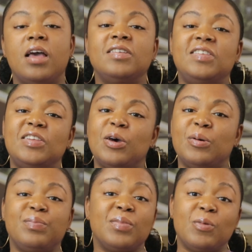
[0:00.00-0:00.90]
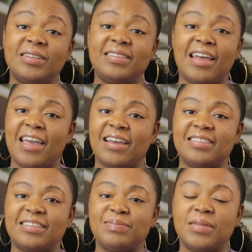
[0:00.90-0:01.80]
So, what's
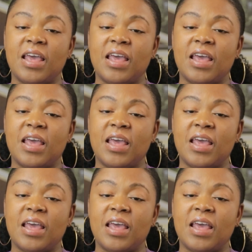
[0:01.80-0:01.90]
next?